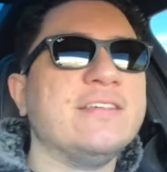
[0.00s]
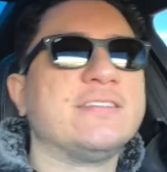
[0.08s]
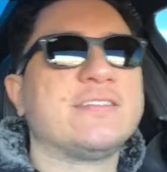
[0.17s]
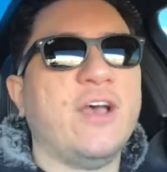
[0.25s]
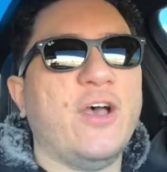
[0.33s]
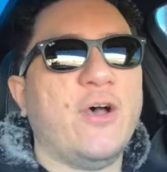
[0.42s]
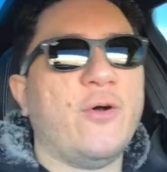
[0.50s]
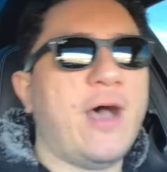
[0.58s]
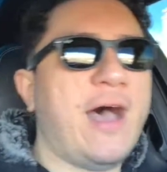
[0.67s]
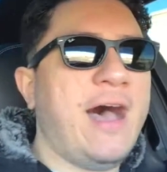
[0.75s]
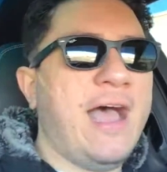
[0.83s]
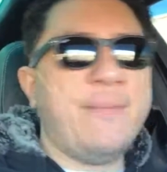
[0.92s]
So
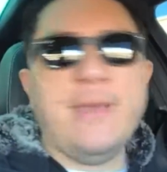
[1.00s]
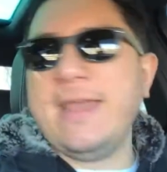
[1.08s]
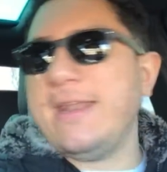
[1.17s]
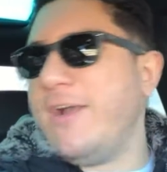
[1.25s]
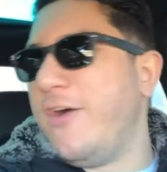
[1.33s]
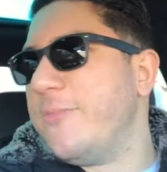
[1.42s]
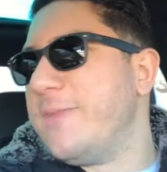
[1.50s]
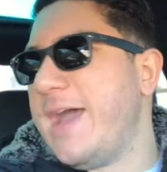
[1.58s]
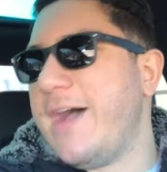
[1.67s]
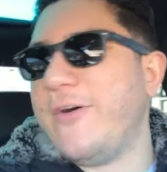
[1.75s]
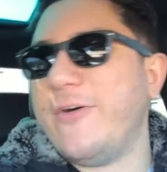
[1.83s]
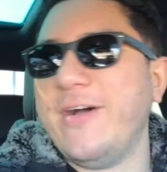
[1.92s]
I'm headed home
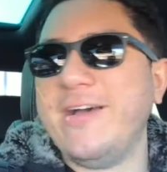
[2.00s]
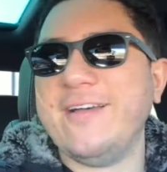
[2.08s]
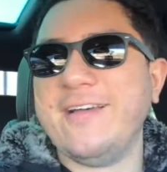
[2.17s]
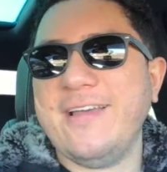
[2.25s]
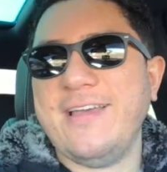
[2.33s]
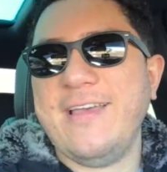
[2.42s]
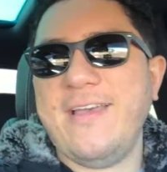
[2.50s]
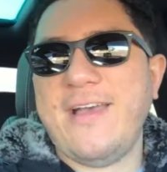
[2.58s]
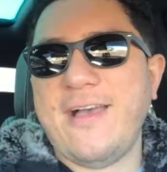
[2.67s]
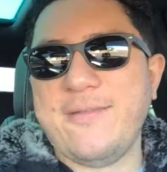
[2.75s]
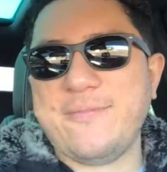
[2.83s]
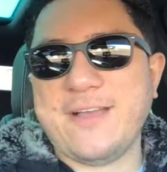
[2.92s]
now.
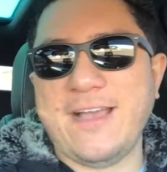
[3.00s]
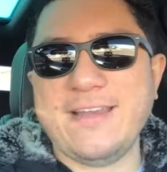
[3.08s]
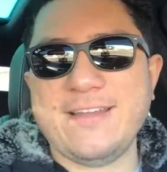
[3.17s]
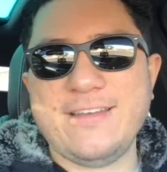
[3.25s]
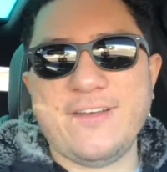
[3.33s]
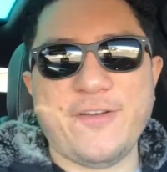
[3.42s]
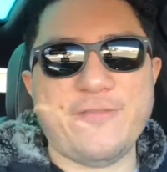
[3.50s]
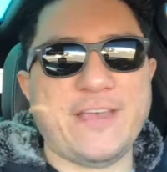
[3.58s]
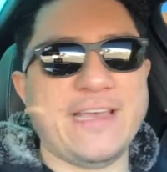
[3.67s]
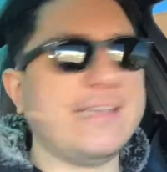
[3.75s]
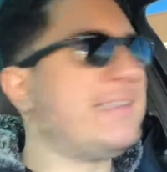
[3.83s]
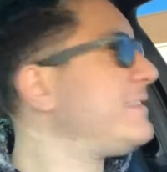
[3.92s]
I'm kind of
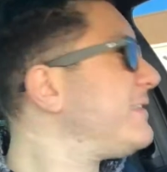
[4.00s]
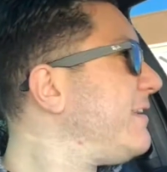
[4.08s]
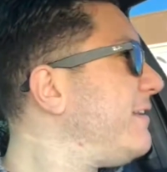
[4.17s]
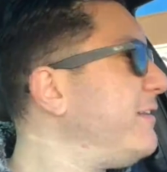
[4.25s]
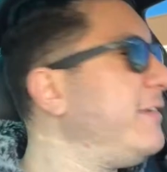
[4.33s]
nervous.